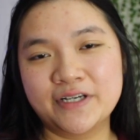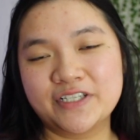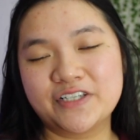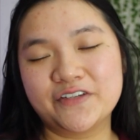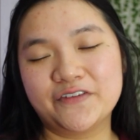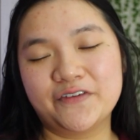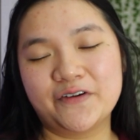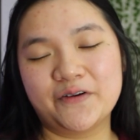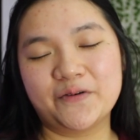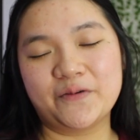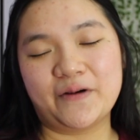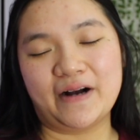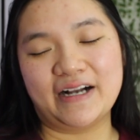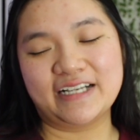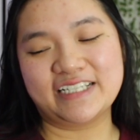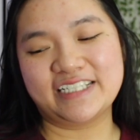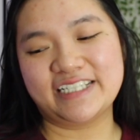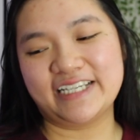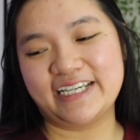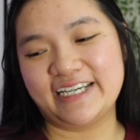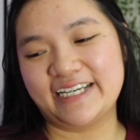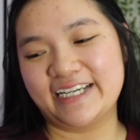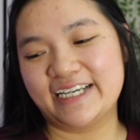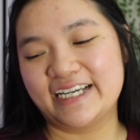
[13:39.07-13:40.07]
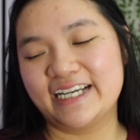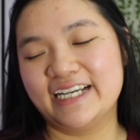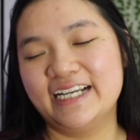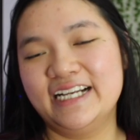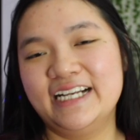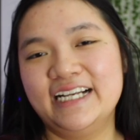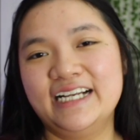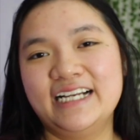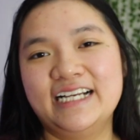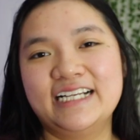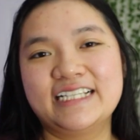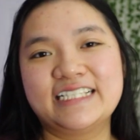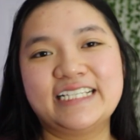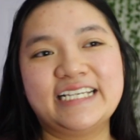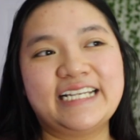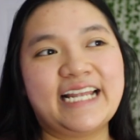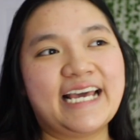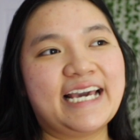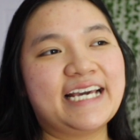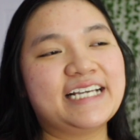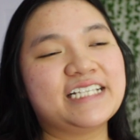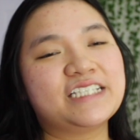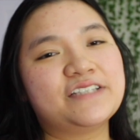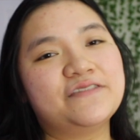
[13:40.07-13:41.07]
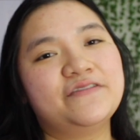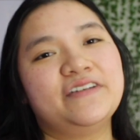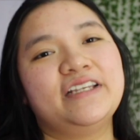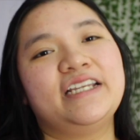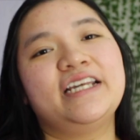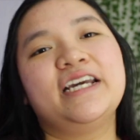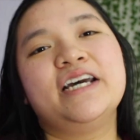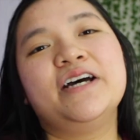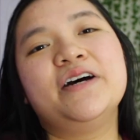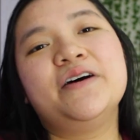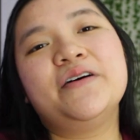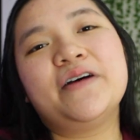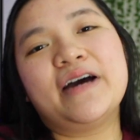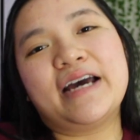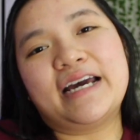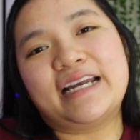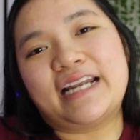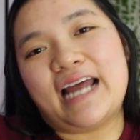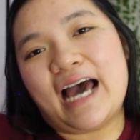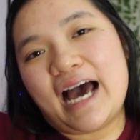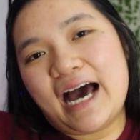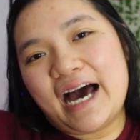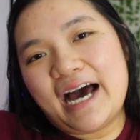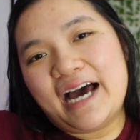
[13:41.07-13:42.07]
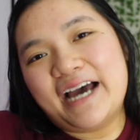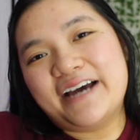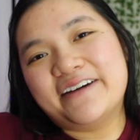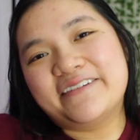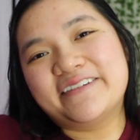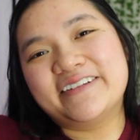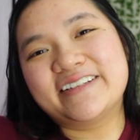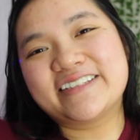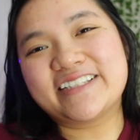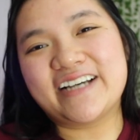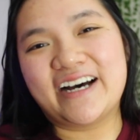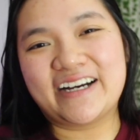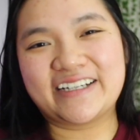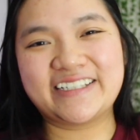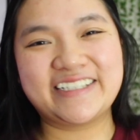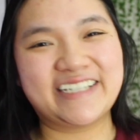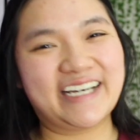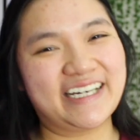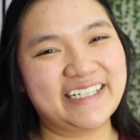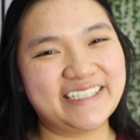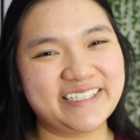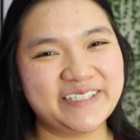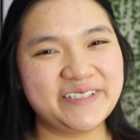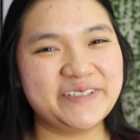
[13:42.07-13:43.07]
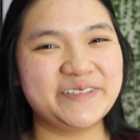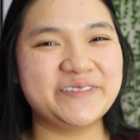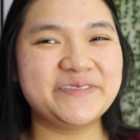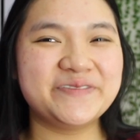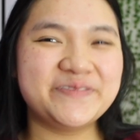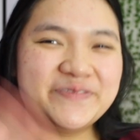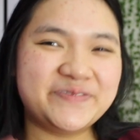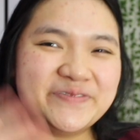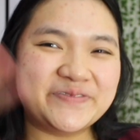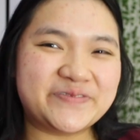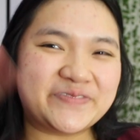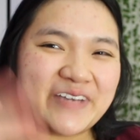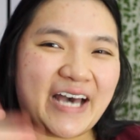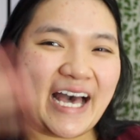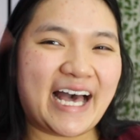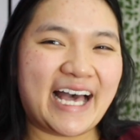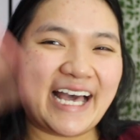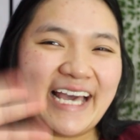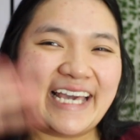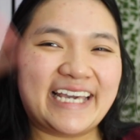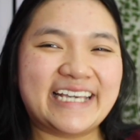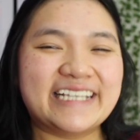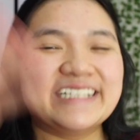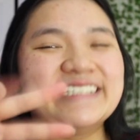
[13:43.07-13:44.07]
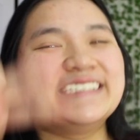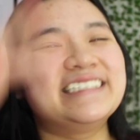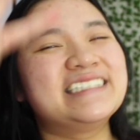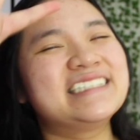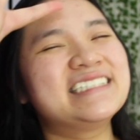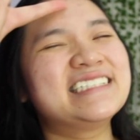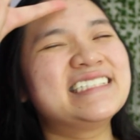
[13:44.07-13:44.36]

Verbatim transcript: much for watching today's video and I will talk to you guys soon. Bye.